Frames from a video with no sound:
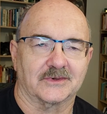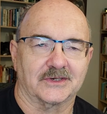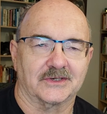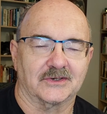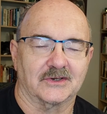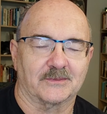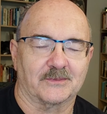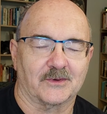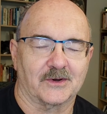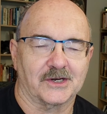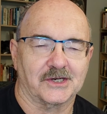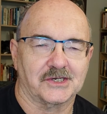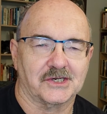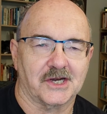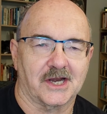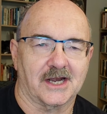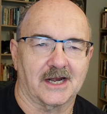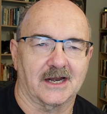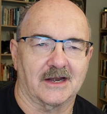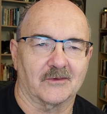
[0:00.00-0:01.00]
We do
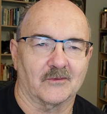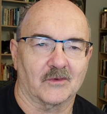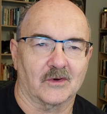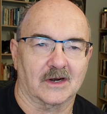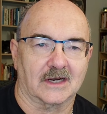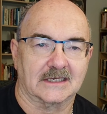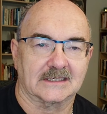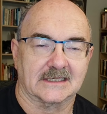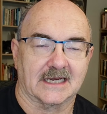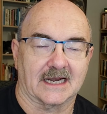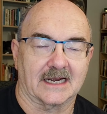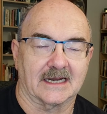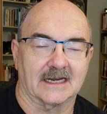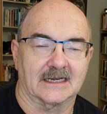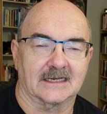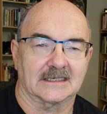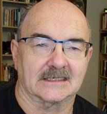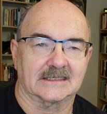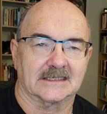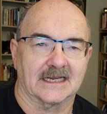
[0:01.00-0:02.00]
appreciate it, and we're
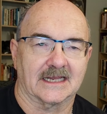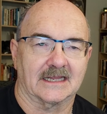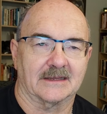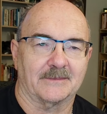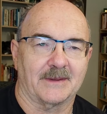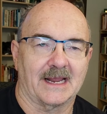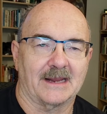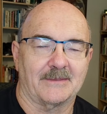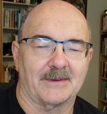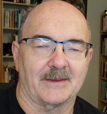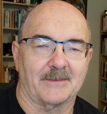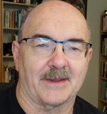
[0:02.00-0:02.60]
excited to see the baby.